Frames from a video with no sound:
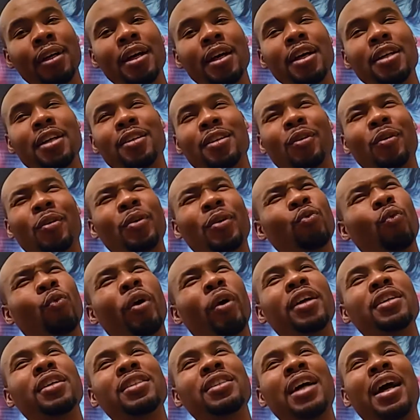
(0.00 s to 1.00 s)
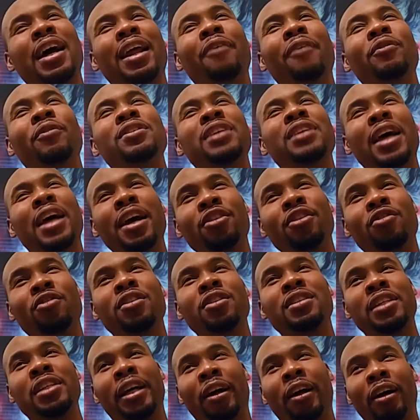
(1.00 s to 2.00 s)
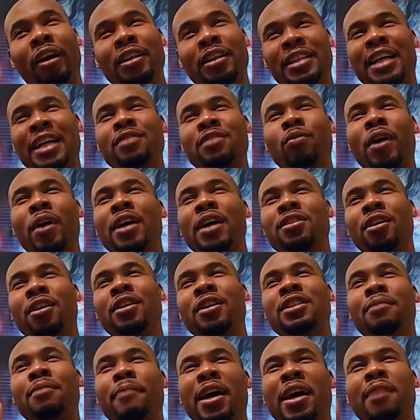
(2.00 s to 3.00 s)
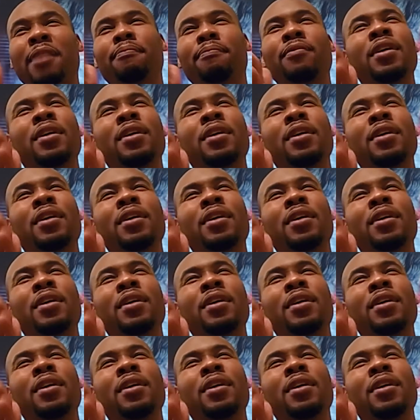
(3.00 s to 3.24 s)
So it was interesting because that's where I started to